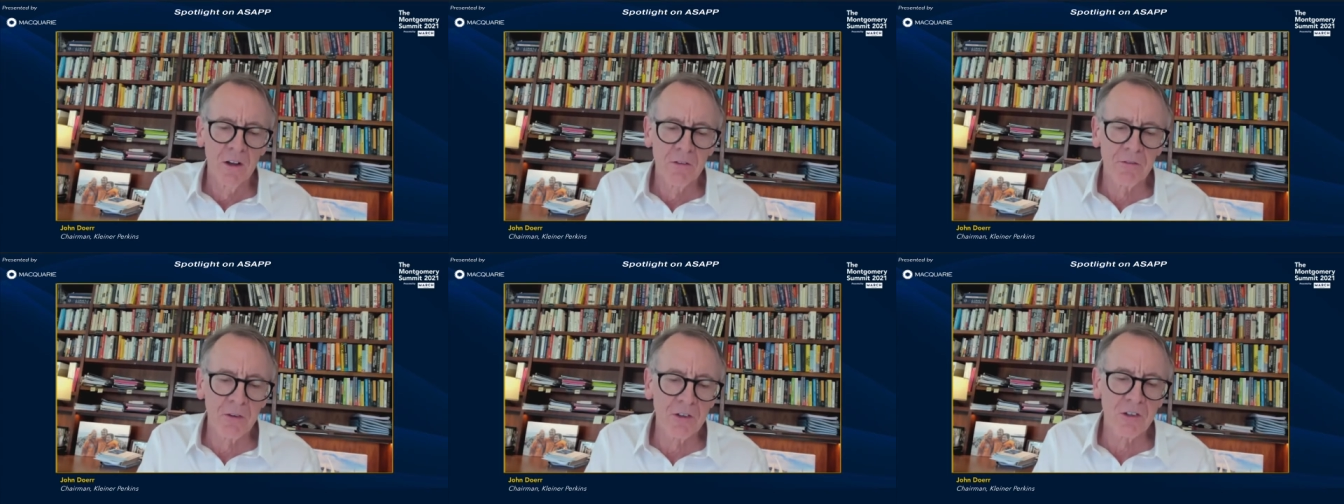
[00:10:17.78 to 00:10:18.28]

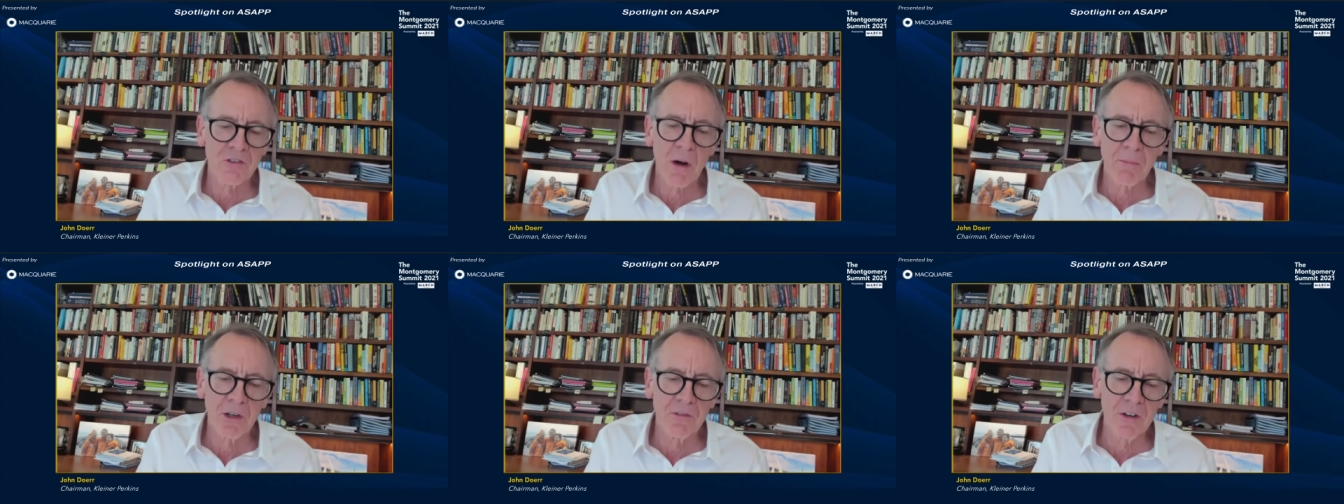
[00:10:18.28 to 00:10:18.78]
for
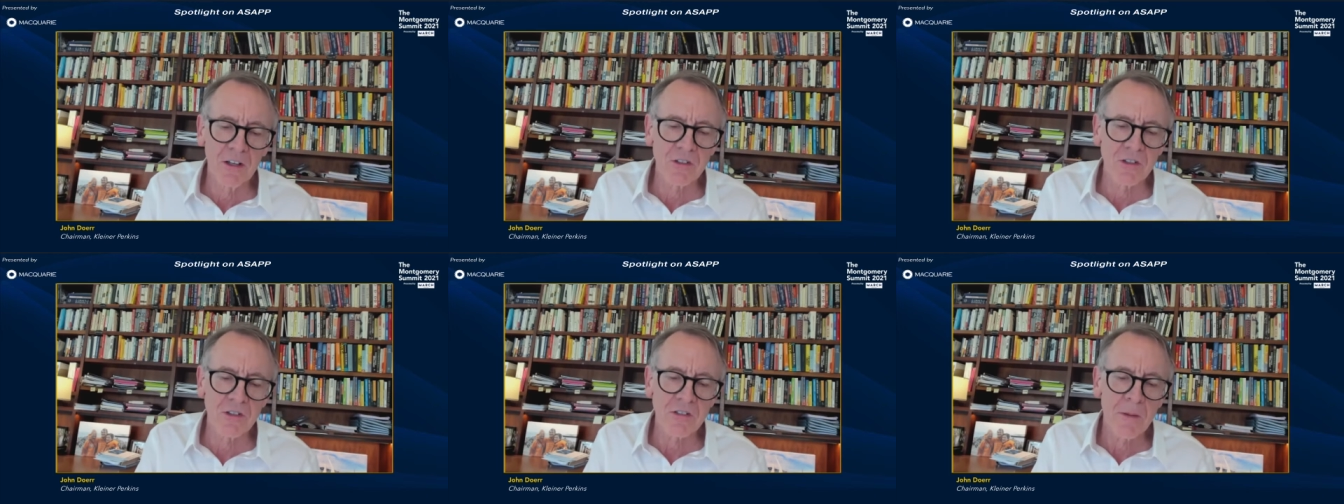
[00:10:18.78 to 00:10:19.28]
disruptive
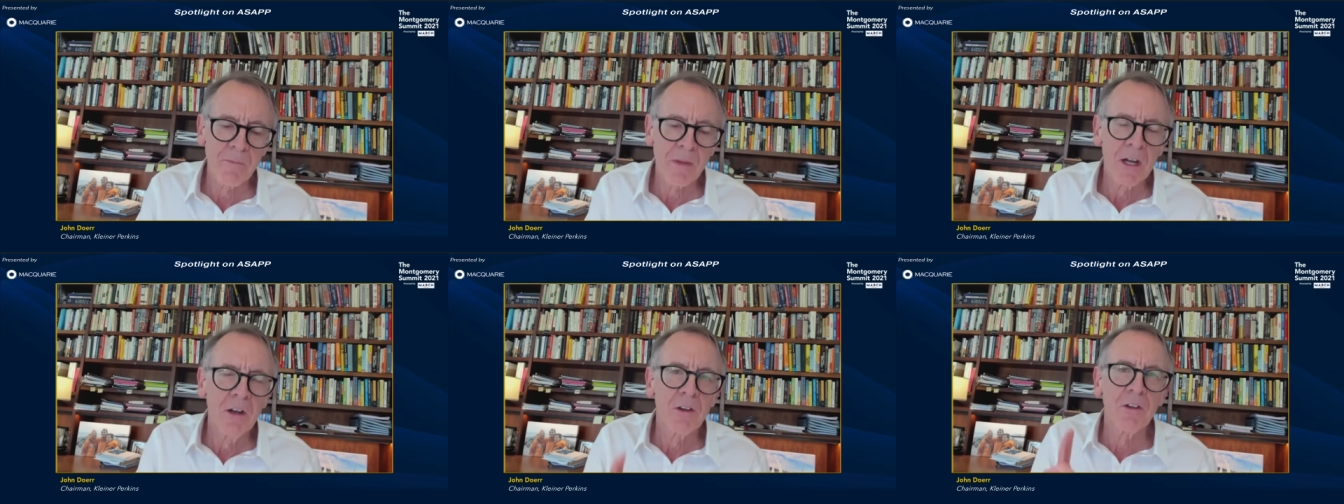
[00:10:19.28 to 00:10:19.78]
ventures.
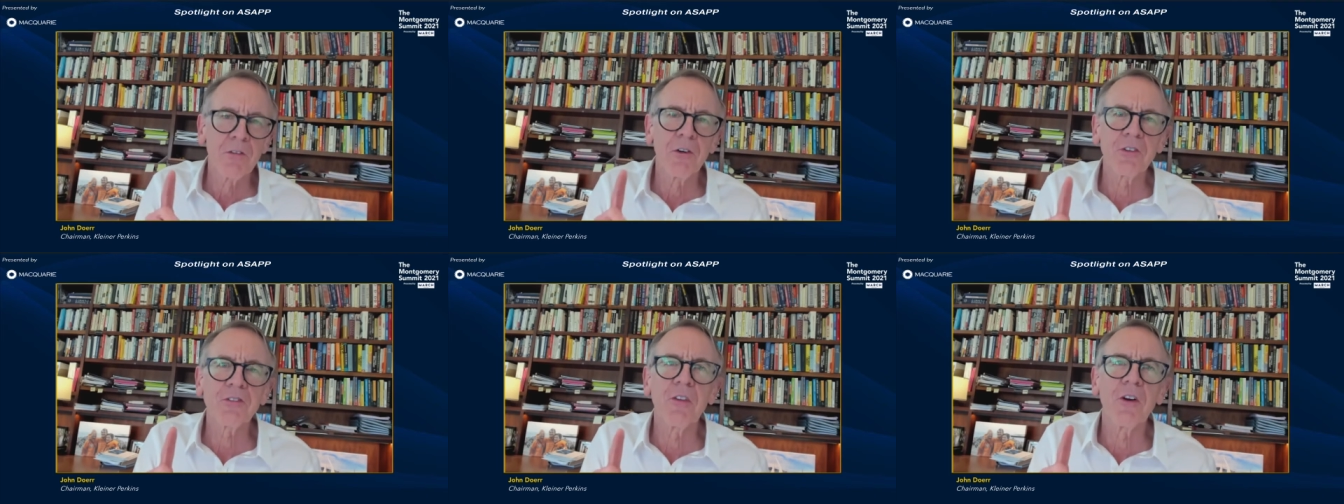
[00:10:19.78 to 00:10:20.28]
The
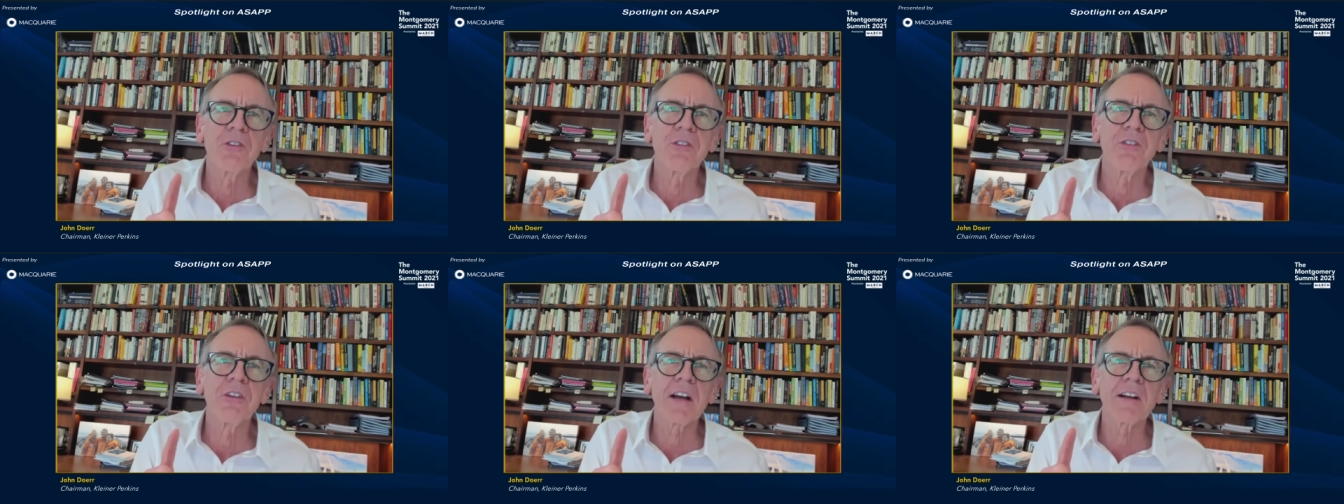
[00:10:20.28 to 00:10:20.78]
first of those
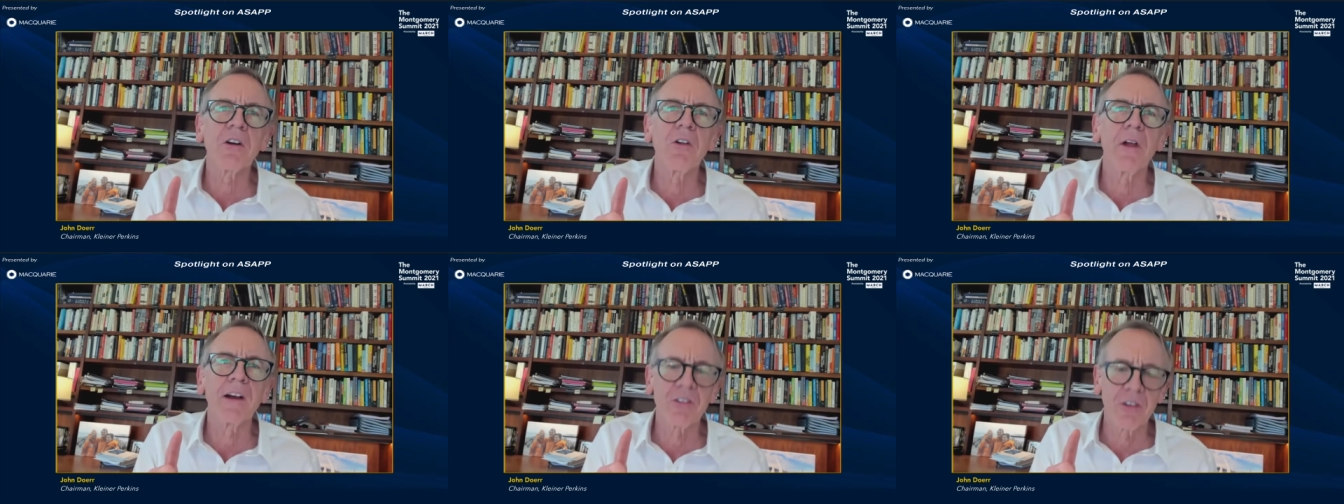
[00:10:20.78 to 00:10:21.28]
is
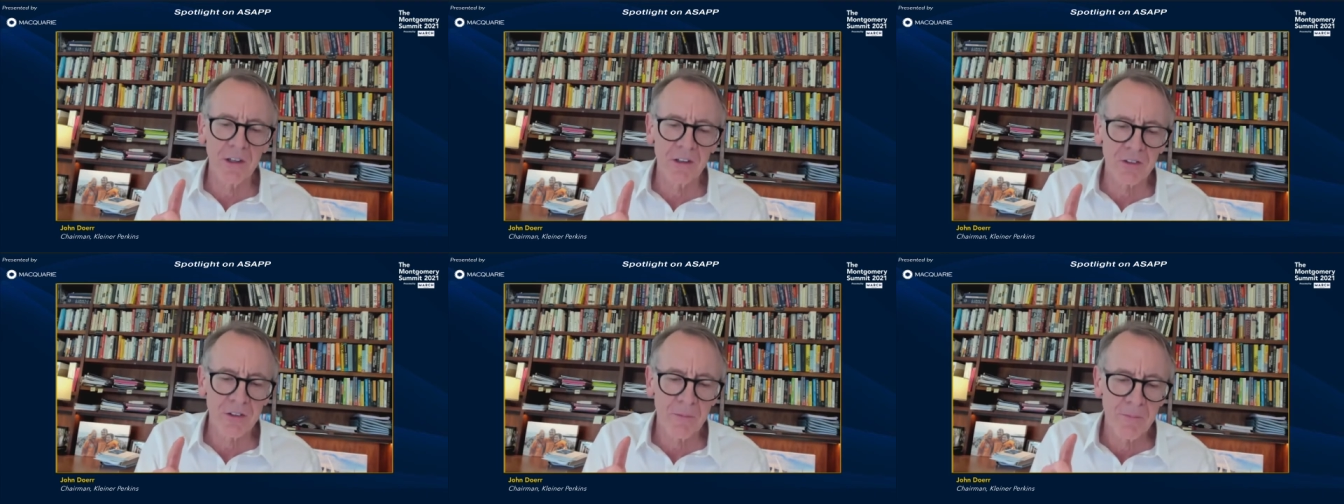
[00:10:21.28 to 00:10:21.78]
technical
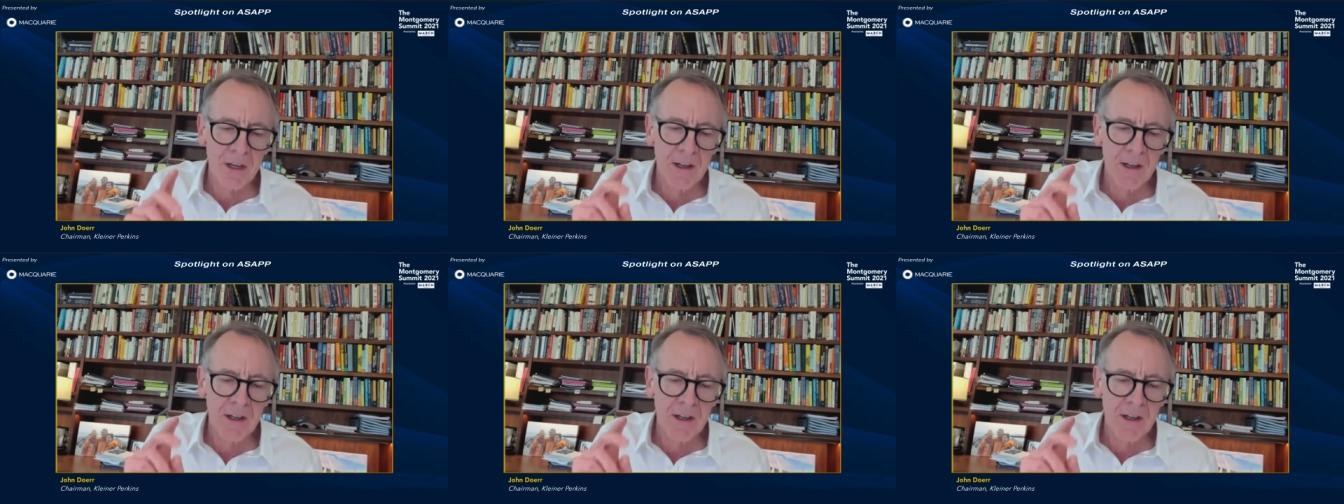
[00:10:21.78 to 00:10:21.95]
excellence.